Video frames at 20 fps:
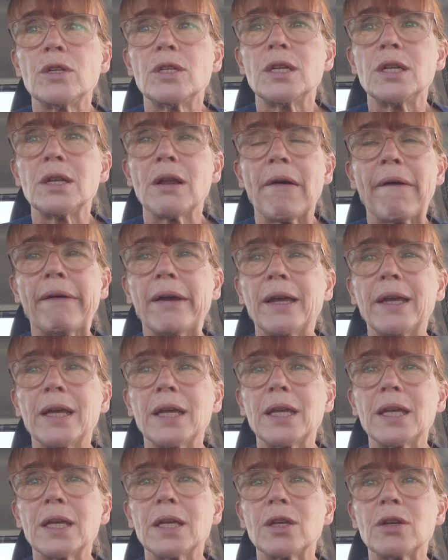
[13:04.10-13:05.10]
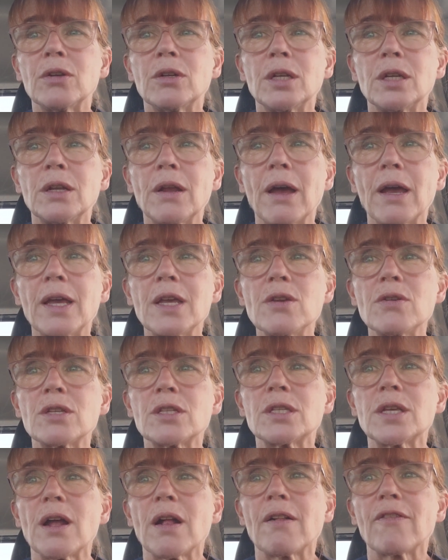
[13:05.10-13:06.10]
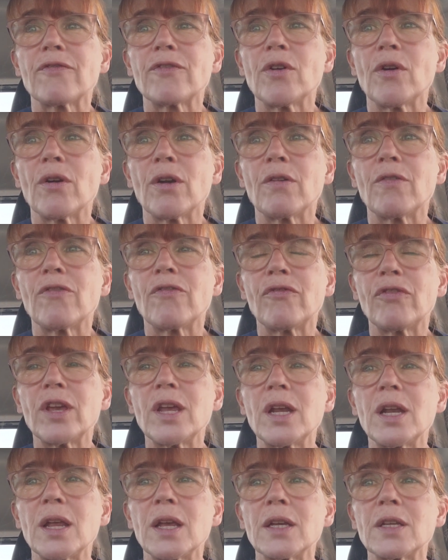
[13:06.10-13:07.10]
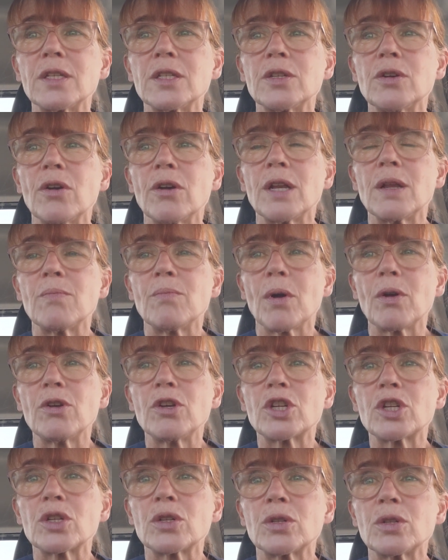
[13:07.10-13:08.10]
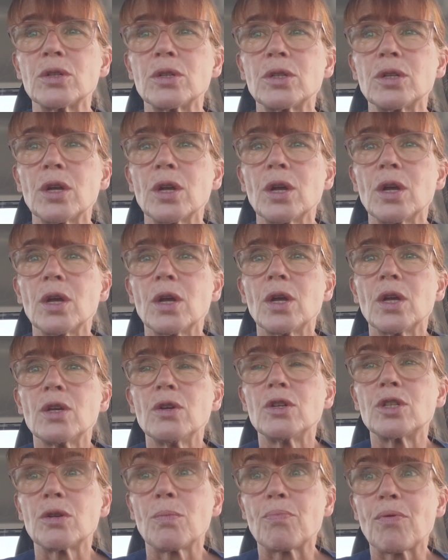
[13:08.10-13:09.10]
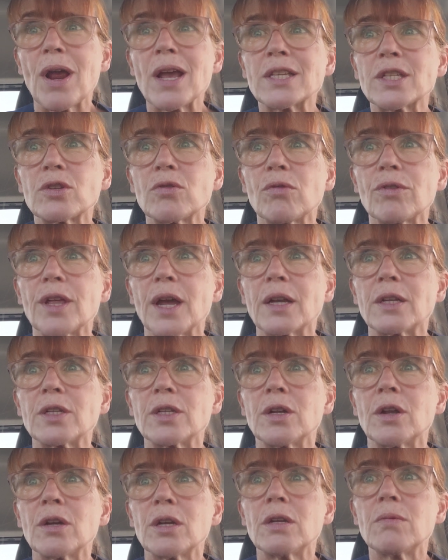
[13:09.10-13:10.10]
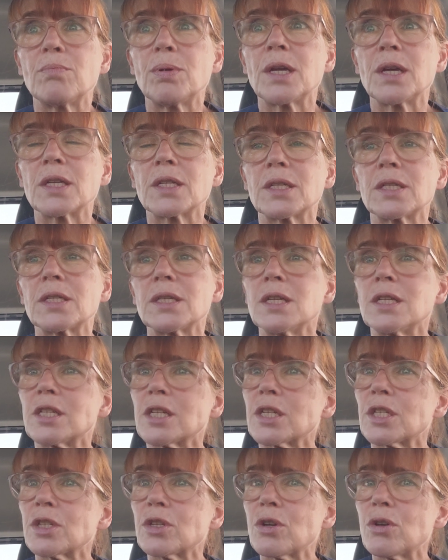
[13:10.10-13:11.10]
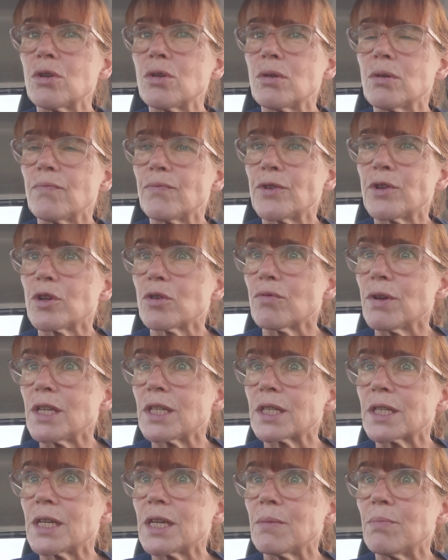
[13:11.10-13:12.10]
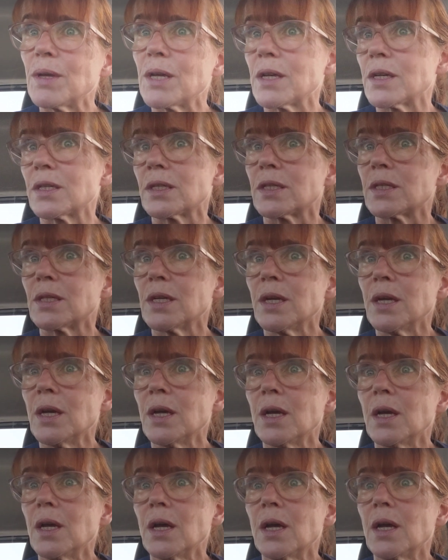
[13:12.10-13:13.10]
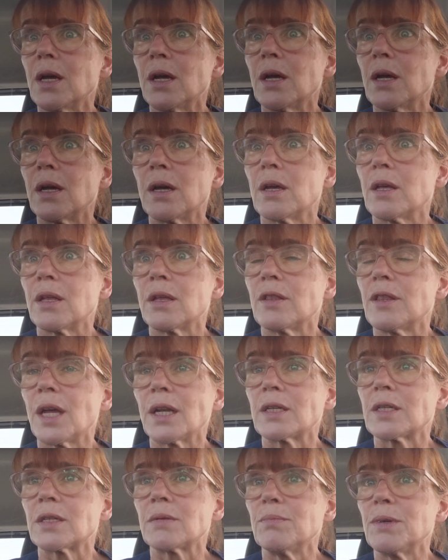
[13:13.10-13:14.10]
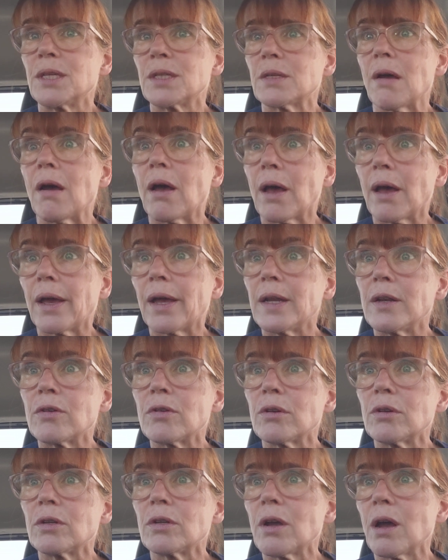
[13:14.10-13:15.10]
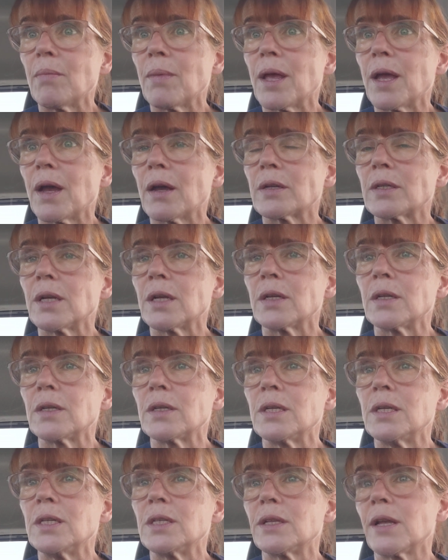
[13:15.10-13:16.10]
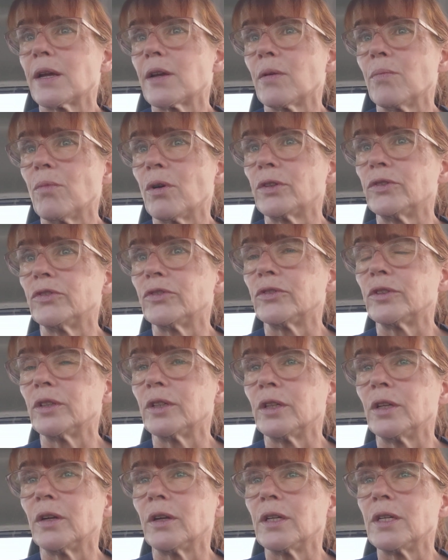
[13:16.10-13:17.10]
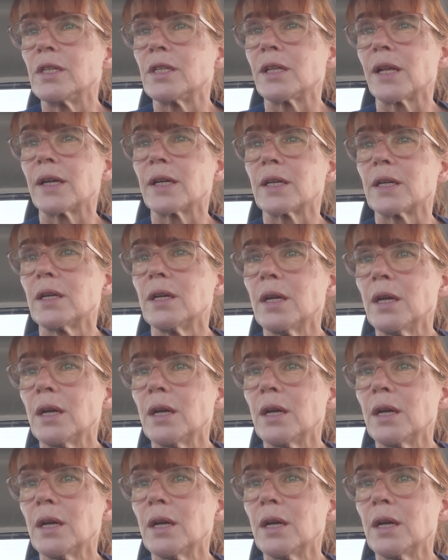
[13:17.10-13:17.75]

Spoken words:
deny yourself your own feelings, your own emotions. You suppress all that, because it's just too risky, because that Mr. Hyde could come out, and he's like a monster, he's like